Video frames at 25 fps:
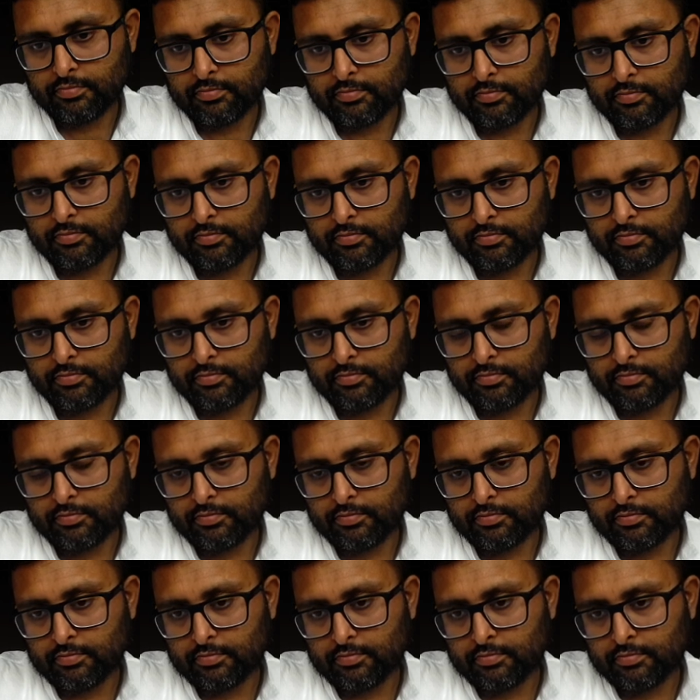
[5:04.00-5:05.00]

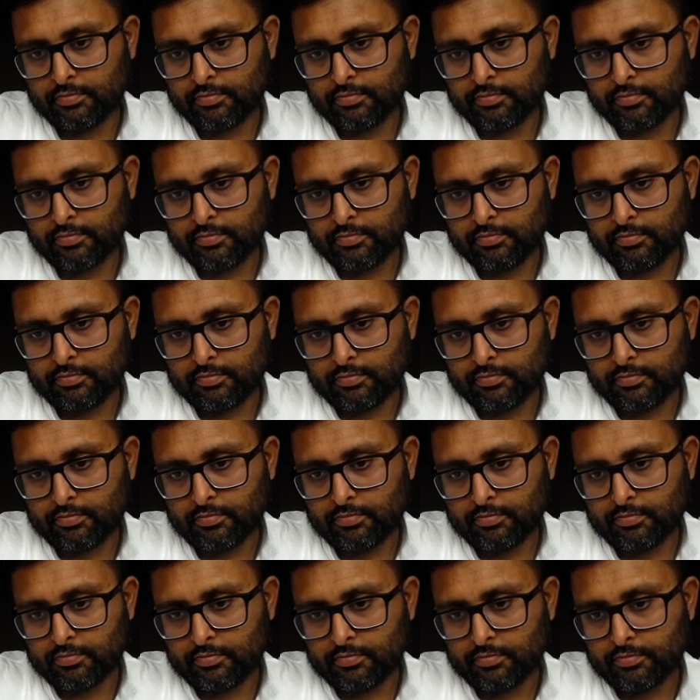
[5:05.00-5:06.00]

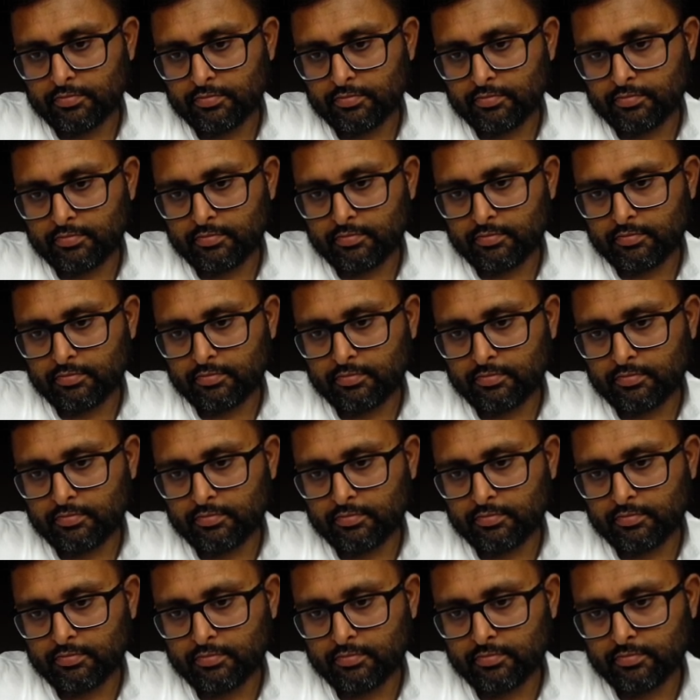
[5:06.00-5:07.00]

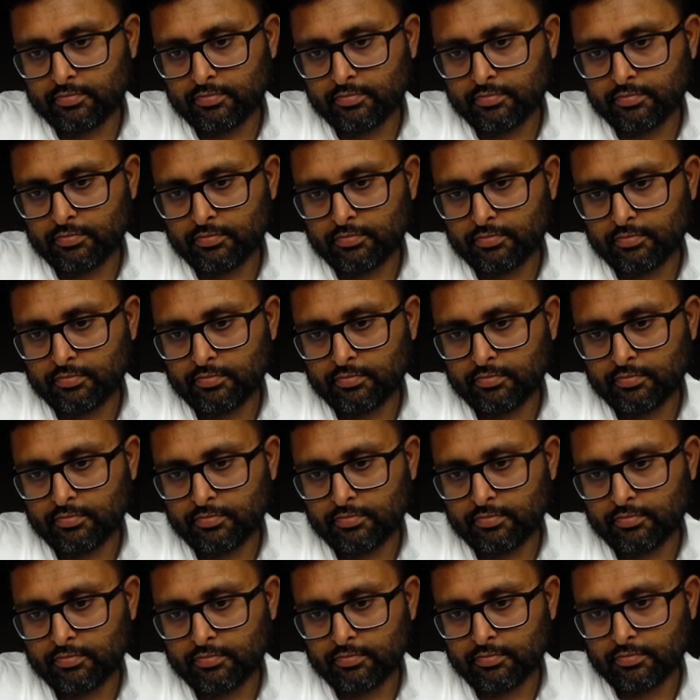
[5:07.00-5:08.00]

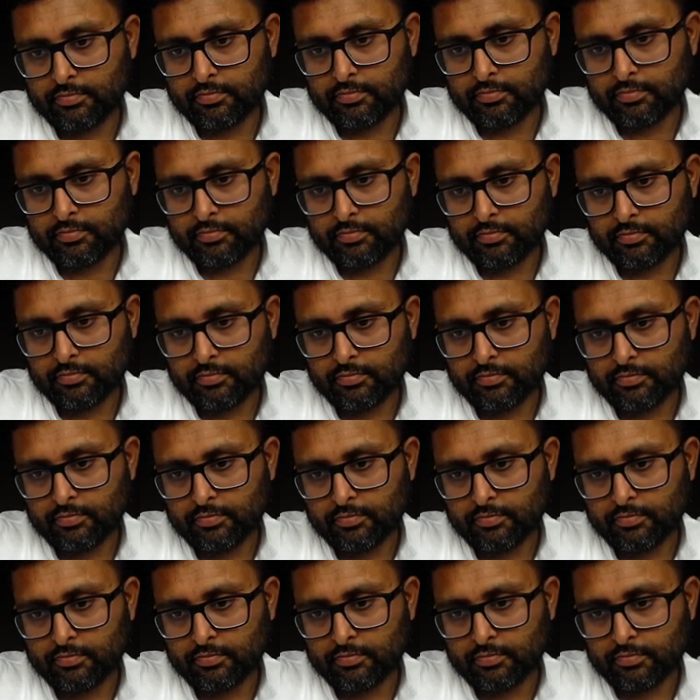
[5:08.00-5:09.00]

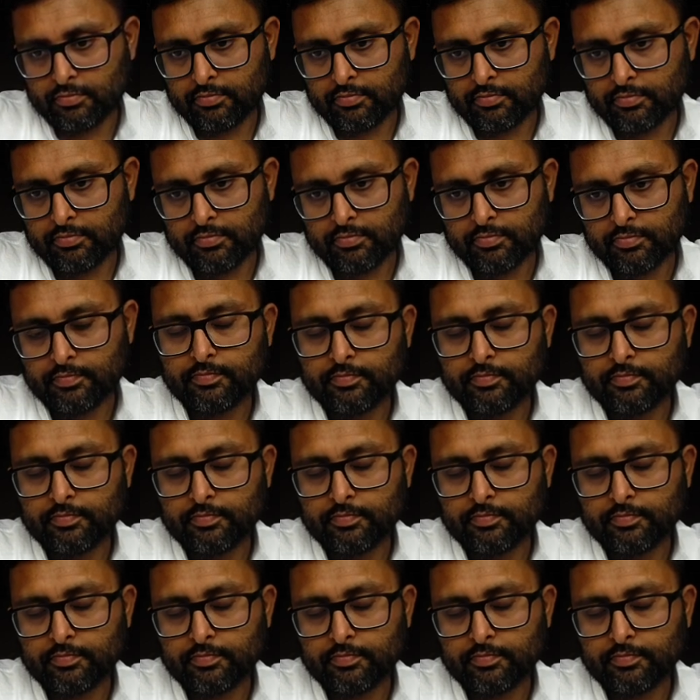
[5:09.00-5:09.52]
(no one is talking)